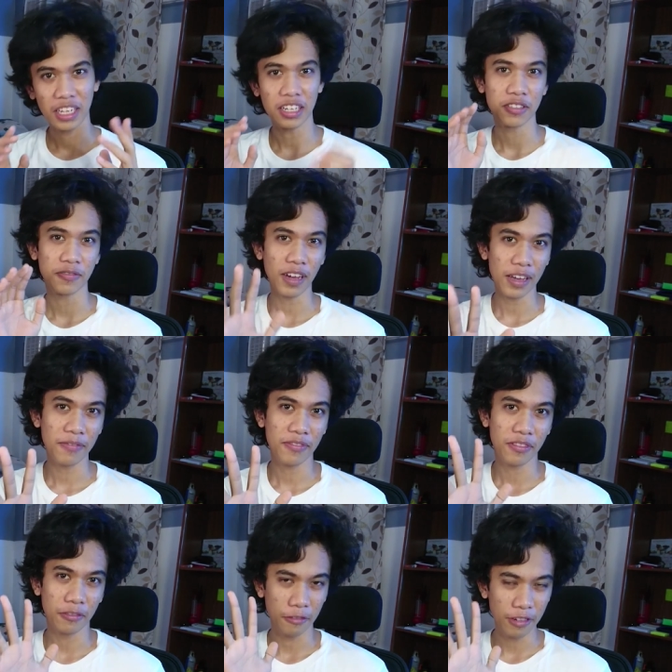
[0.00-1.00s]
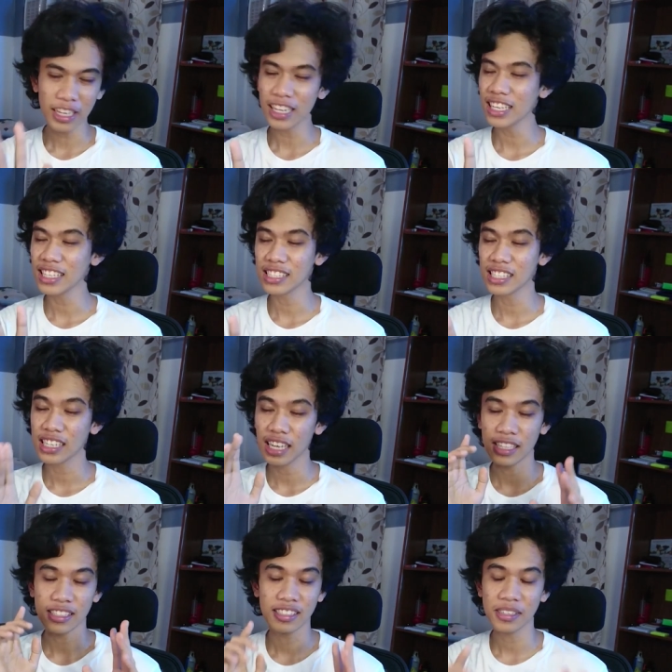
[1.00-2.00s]
here's five really
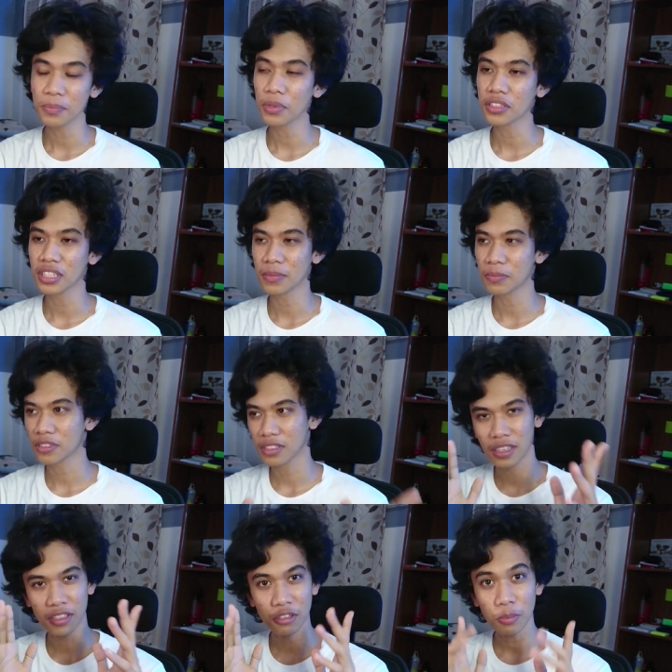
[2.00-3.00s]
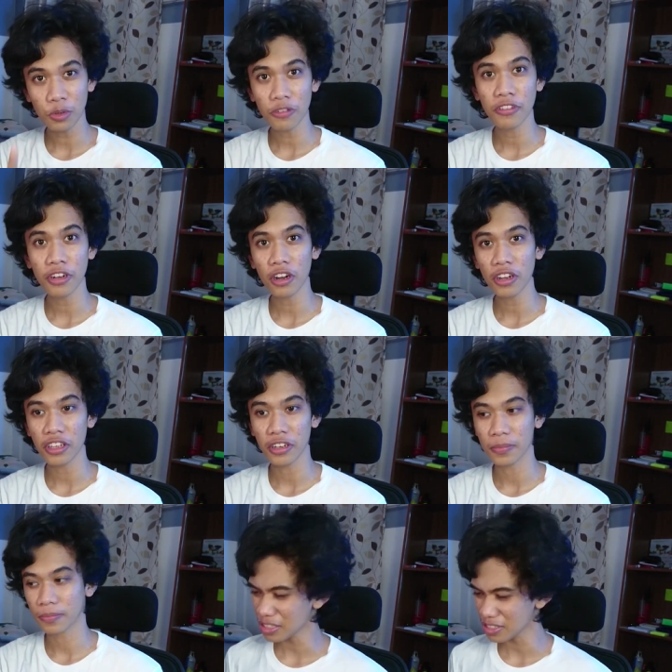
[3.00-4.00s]
easy and simple tips to improve your
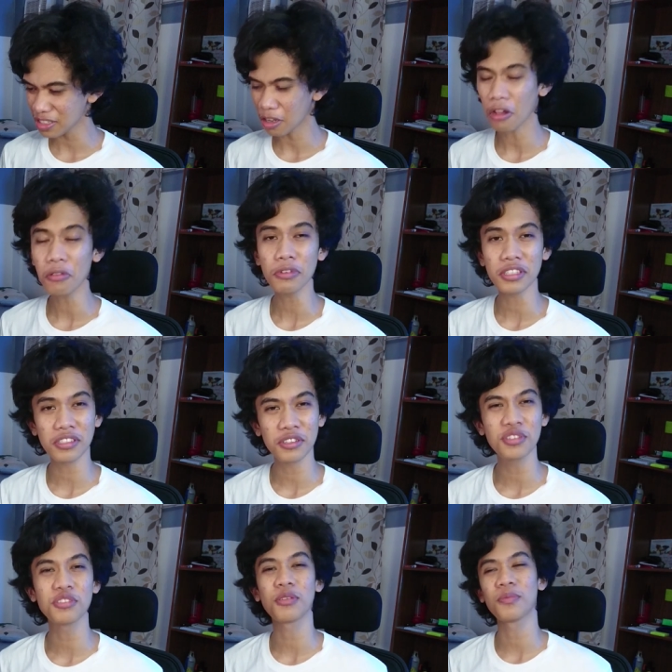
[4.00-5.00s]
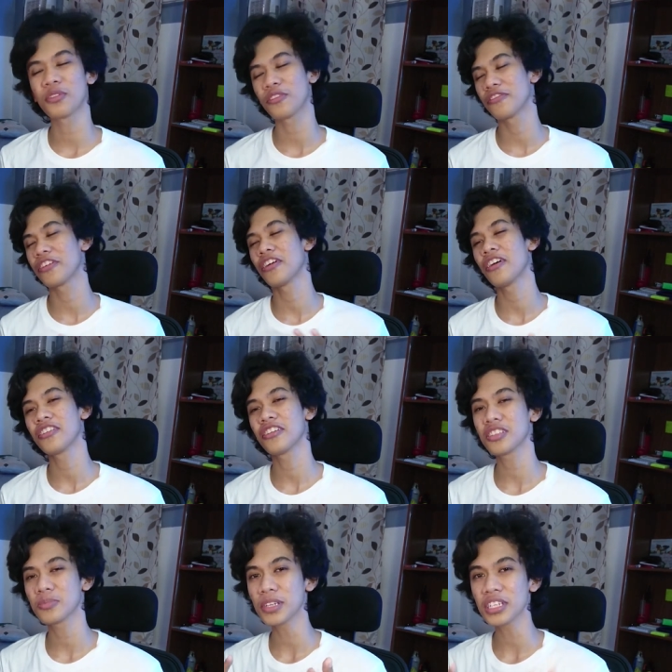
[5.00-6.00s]
audio. It's always good to improve your
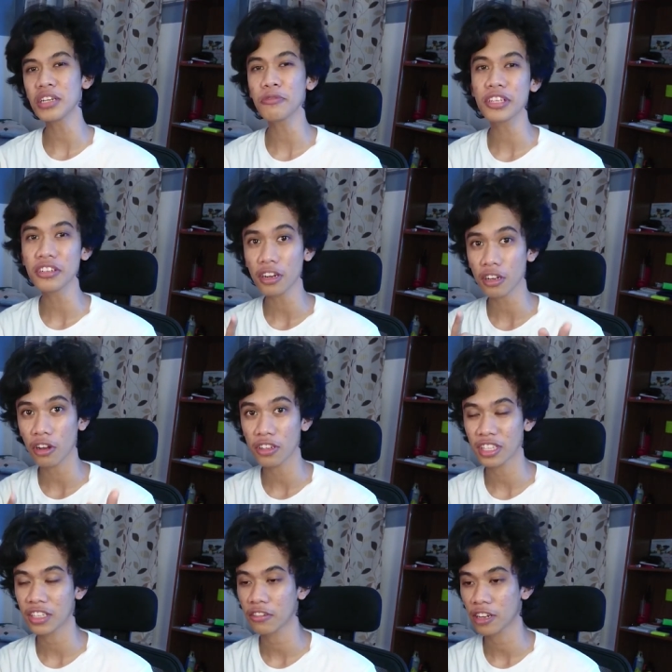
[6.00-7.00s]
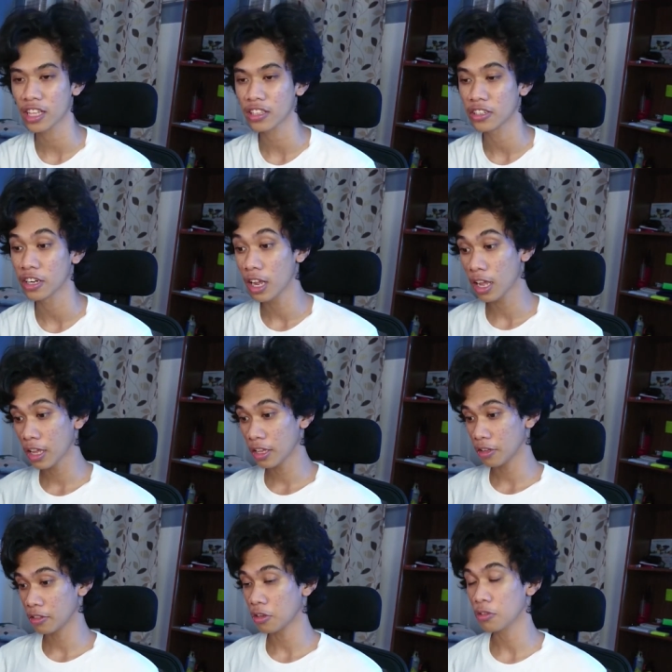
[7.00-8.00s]
audio, especially when you're a content creator.
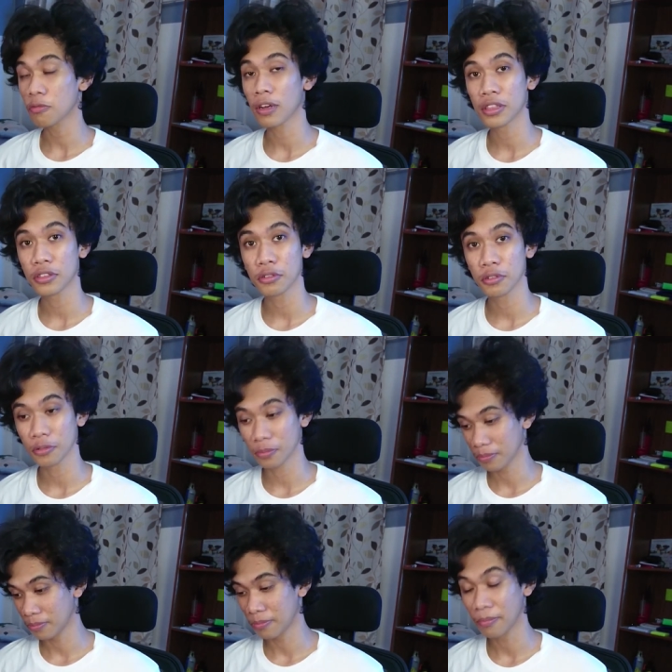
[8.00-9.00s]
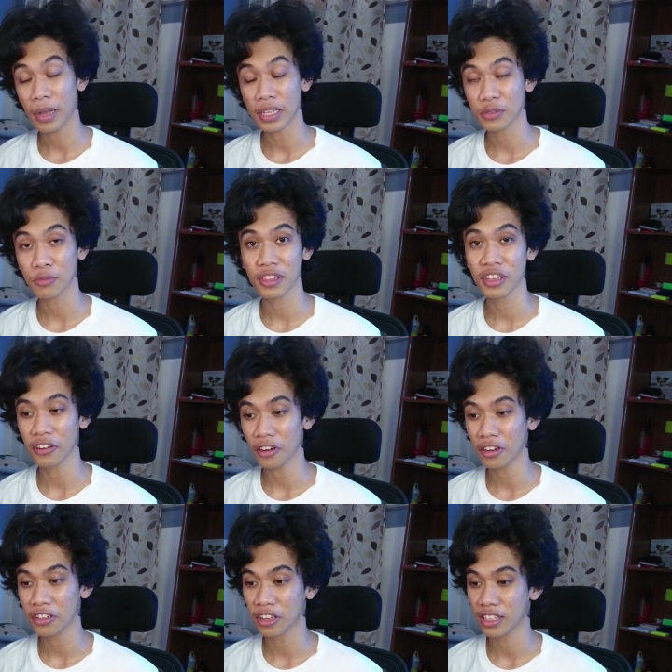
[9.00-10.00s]
You don't want to mess with your
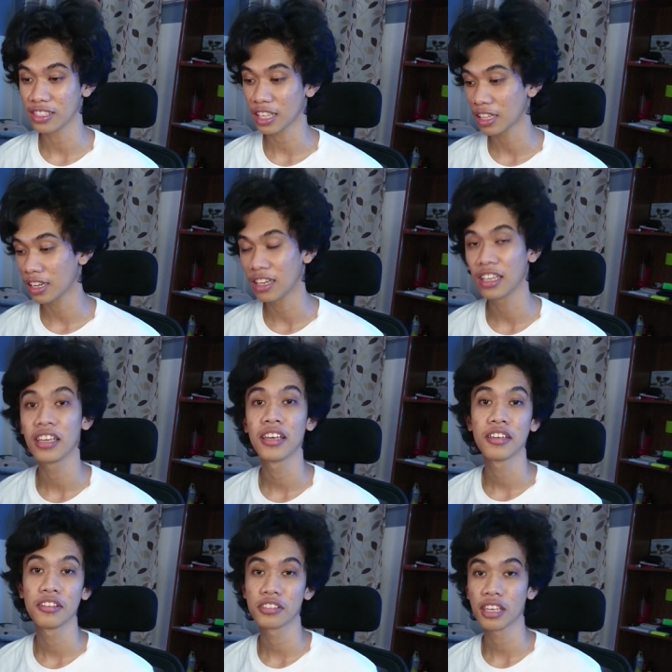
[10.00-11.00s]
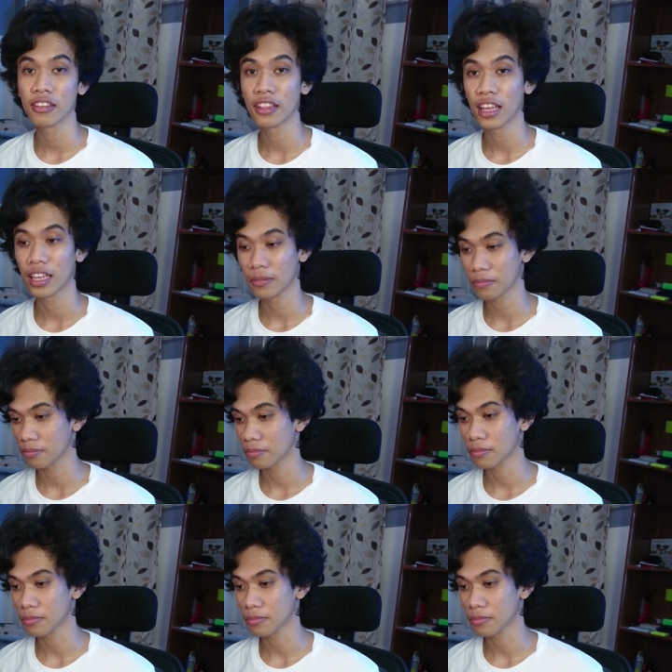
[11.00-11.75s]
audio and suddenly you sound like